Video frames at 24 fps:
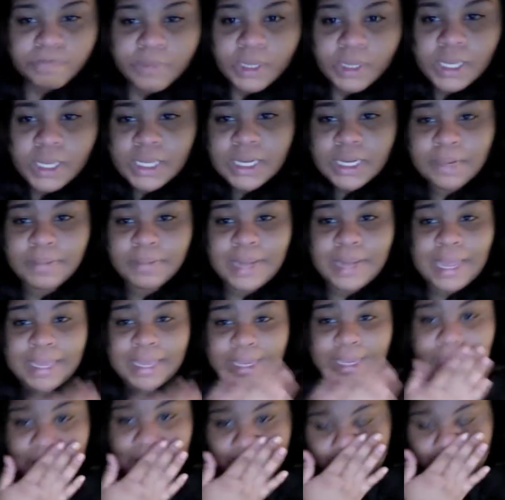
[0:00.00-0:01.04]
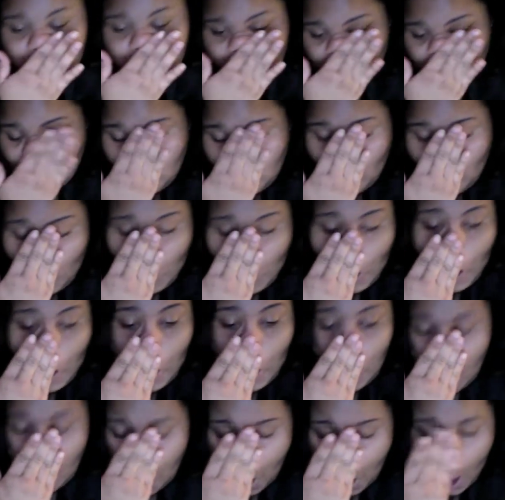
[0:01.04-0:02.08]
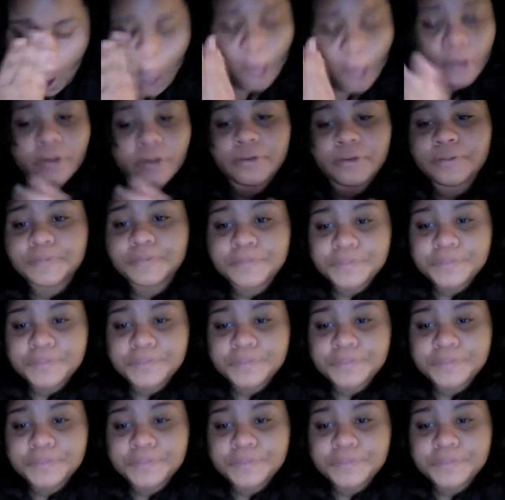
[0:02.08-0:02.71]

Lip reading: And I'm not getting it at all.